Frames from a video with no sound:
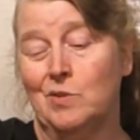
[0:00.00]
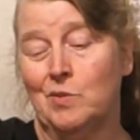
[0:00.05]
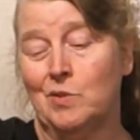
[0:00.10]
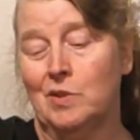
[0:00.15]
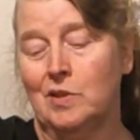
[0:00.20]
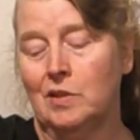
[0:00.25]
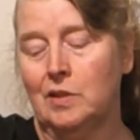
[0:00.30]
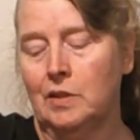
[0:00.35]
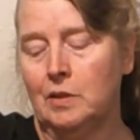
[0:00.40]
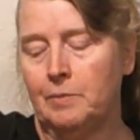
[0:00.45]

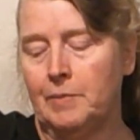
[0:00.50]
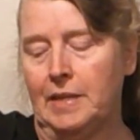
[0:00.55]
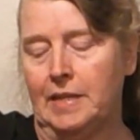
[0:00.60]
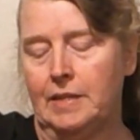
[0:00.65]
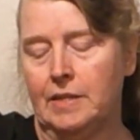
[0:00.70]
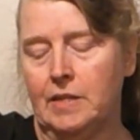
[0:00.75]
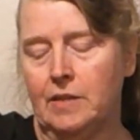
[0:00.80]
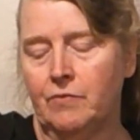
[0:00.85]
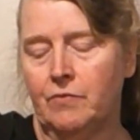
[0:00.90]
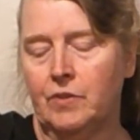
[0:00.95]
are a little
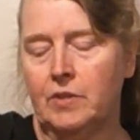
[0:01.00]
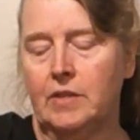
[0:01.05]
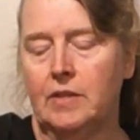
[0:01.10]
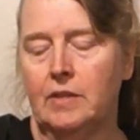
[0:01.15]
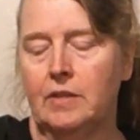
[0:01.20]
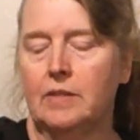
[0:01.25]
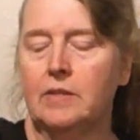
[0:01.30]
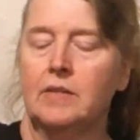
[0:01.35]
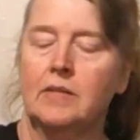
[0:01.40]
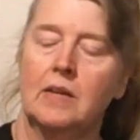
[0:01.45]
bit different
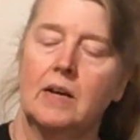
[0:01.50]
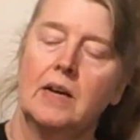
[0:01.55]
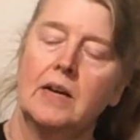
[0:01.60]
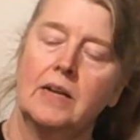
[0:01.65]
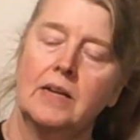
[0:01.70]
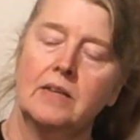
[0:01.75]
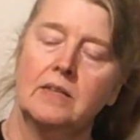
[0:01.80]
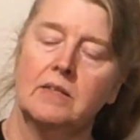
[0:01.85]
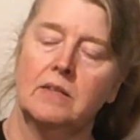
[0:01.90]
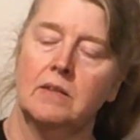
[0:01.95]
in
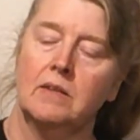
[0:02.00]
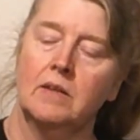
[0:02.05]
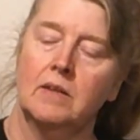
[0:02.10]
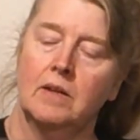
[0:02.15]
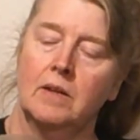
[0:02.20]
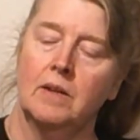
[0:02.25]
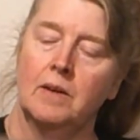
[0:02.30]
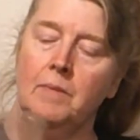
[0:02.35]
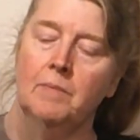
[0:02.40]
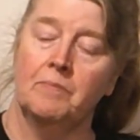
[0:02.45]
size.
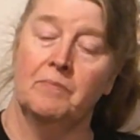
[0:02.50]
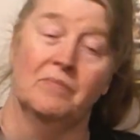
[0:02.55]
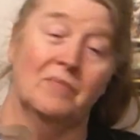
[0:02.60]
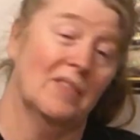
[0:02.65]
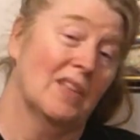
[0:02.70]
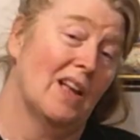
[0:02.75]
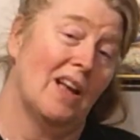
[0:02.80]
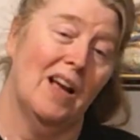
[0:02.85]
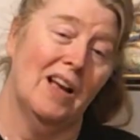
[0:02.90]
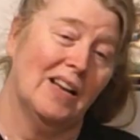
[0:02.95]

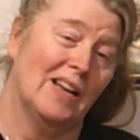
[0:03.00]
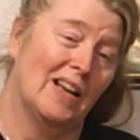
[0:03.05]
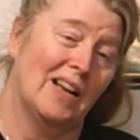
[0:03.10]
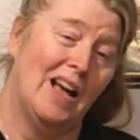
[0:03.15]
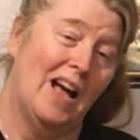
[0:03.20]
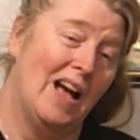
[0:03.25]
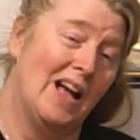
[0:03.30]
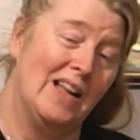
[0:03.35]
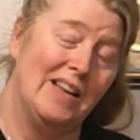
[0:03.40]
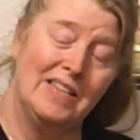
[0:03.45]

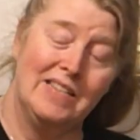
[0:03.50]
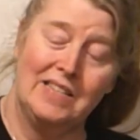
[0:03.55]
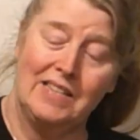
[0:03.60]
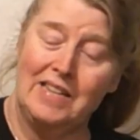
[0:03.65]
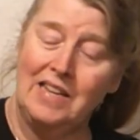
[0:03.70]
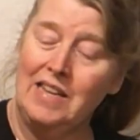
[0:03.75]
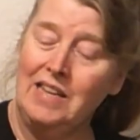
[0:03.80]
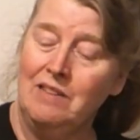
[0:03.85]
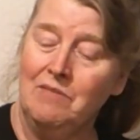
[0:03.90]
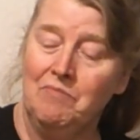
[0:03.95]

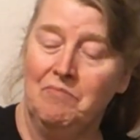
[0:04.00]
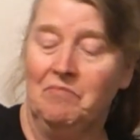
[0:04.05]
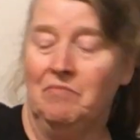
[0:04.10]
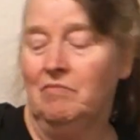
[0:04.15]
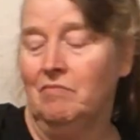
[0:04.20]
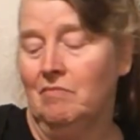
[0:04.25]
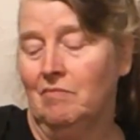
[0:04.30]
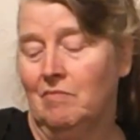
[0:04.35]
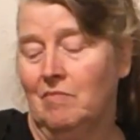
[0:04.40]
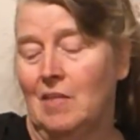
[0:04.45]
Honestly,
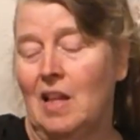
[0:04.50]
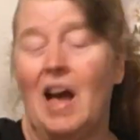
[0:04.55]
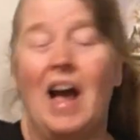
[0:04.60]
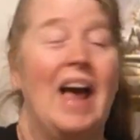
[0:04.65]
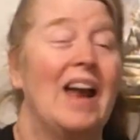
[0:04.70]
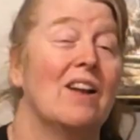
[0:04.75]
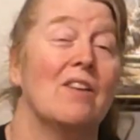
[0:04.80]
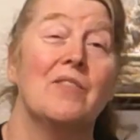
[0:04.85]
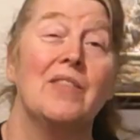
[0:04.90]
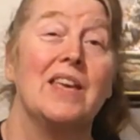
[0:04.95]

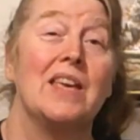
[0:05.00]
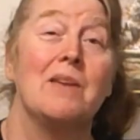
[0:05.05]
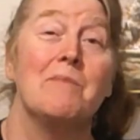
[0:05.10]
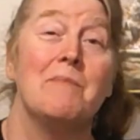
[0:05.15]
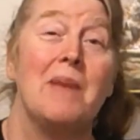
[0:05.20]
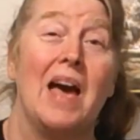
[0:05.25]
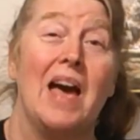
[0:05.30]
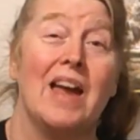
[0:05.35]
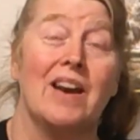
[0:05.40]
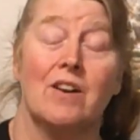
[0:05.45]
I don't think it
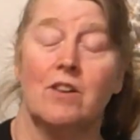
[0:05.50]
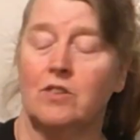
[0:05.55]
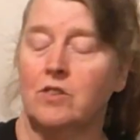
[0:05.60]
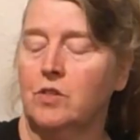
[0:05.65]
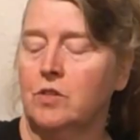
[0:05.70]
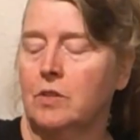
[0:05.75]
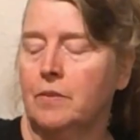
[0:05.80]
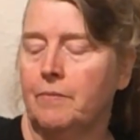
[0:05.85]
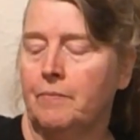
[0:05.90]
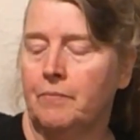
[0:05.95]

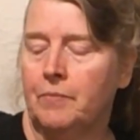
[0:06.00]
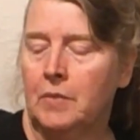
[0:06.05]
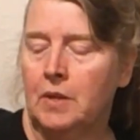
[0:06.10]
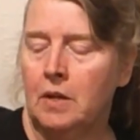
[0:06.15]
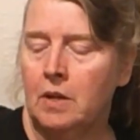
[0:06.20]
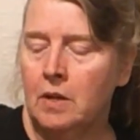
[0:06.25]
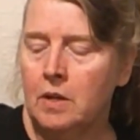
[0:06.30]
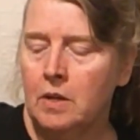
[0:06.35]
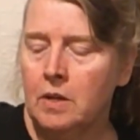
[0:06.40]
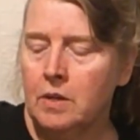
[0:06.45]

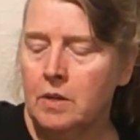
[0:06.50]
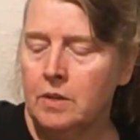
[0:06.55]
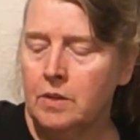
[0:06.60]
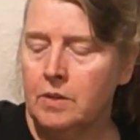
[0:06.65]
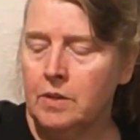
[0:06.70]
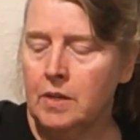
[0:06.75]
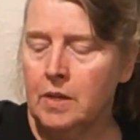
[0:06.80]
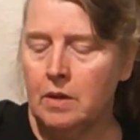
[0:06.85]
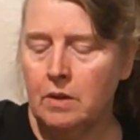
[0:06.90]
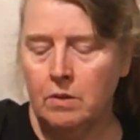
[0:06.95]

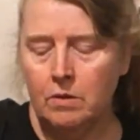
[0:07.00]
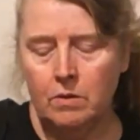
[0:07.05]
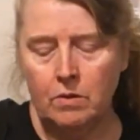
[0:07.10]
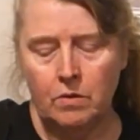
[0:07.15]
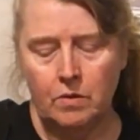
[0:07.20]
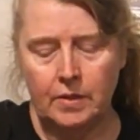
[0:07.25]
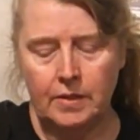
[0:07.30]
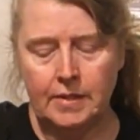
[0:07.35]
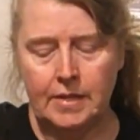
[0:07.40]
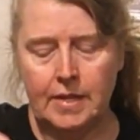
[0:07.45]
matters. So you
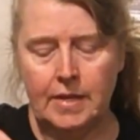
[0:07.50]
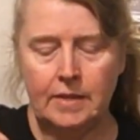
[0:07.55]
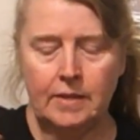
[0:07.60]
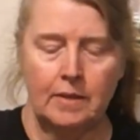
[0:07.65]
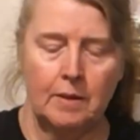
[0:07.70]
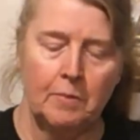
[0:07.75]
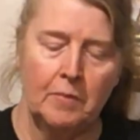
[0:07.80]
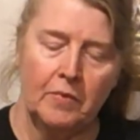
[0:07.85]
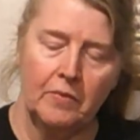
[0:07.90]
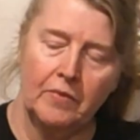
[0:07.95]
can see
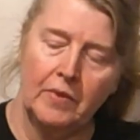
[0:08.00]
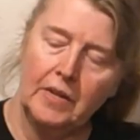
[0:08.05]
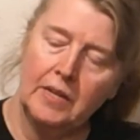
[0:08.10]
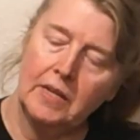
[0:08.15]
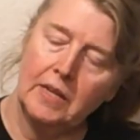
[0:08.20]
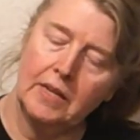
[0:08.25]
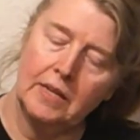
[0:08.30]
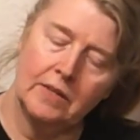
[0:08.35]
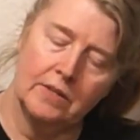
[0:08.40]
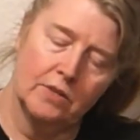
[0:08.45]
some of
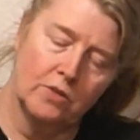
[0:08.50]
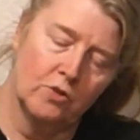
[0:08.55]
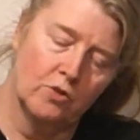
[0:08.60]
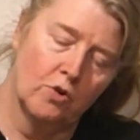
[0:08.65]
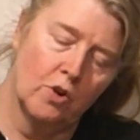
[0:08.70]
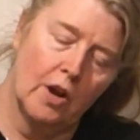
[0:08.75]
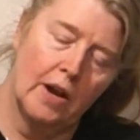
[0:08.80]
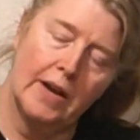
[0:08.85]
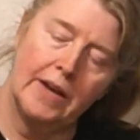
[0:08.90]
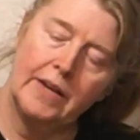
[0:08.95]
it is
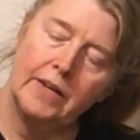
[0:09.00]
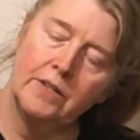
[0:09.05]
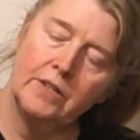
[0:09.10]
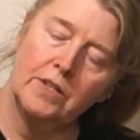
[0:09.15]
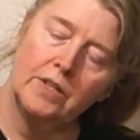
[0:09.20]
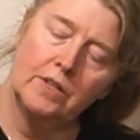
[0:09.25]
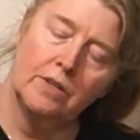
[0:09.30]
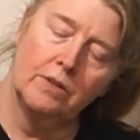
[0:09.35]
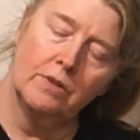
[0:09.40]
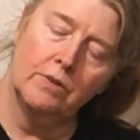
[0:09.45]
trying
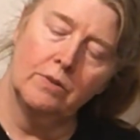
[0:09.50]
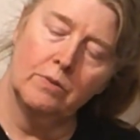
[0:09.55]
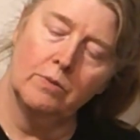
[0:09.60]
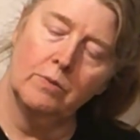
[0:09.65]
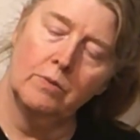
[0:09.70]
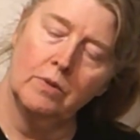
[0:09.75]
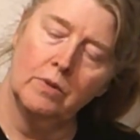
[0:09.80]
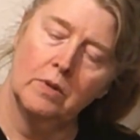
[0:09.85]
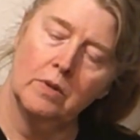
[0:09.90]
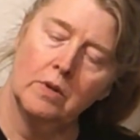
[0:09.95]

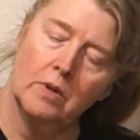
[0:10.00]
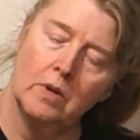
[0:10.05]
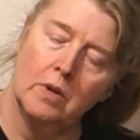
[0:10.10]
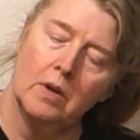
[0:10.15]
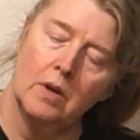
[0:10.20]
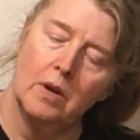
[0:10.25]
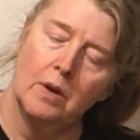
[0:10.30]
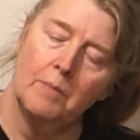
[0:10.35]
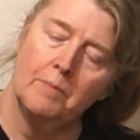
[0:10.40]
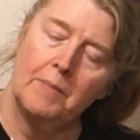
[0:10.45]
to
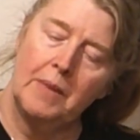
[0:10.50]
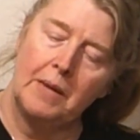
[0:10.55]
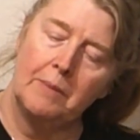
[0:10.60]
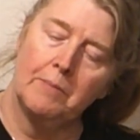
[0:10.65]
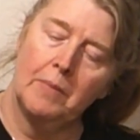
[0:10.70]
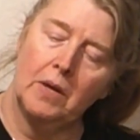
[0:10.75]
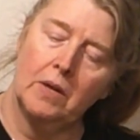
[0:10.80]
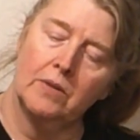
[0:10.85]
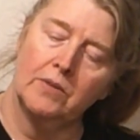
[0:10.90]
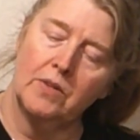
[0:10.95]
make
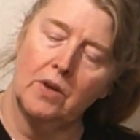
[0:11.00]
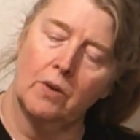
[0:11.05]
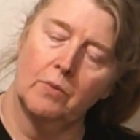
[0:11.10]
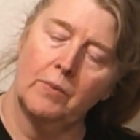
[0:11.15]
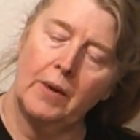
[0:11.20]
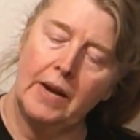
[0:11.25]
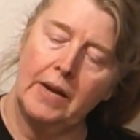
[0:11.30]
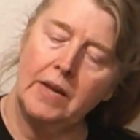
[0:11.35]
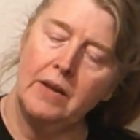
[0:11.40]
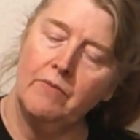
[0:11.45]
balls
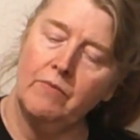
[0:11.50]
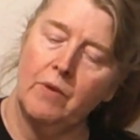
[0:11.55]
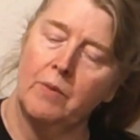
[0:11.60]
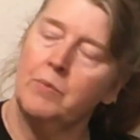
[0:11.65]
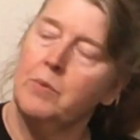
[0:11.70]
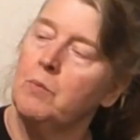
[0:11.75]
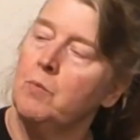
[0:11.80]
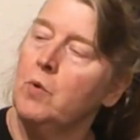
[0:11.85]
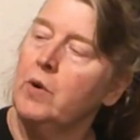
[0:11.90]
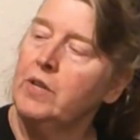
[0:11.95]
already
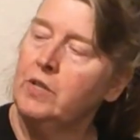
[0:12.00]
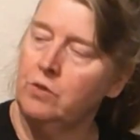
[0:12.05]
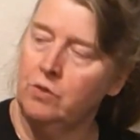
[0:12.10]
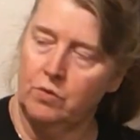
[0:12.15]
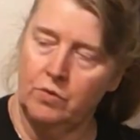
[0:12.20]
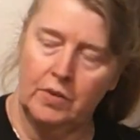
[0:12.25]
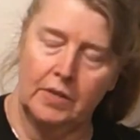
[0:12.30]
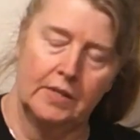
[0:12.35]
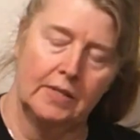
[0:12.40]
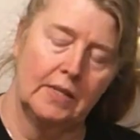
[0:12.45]
from the
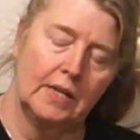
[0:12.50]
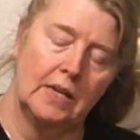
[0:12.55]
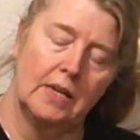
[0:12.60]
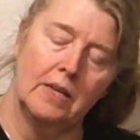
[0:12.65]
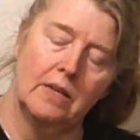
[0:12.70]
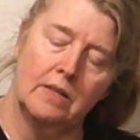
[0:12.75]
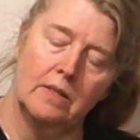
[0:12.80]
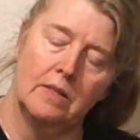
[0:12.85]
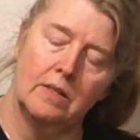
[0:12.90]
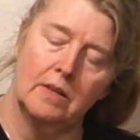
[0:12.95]
moisture that's
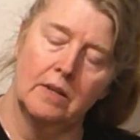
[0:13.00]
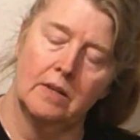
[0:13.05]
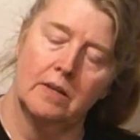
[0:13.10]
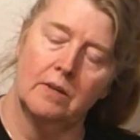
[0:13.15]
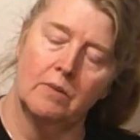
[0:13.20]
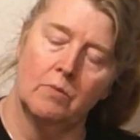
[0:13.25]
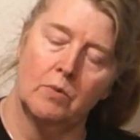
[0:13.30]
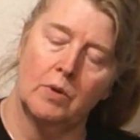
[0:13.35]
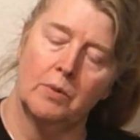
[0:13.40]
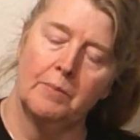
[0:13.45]
in
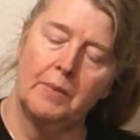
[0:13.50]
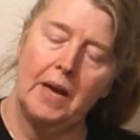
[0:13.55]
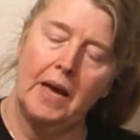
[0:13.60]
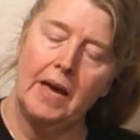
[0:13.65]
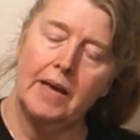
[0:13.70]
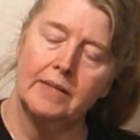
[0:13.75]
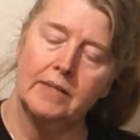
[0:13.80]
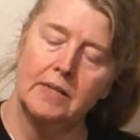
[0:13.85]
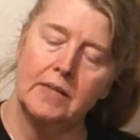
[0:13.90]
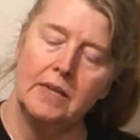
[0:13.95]
the worm
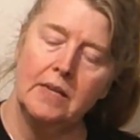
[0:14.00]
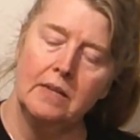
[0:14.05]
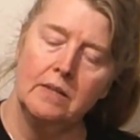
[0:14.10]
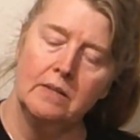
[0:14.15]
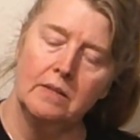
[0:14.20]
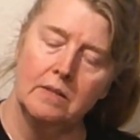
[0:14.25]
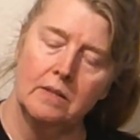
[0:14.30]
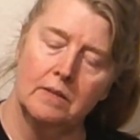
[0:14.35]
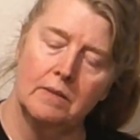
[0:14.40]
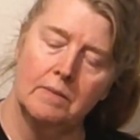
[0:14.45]

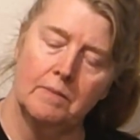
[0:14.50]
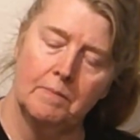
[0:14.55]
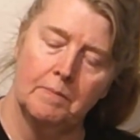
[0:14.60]
castings.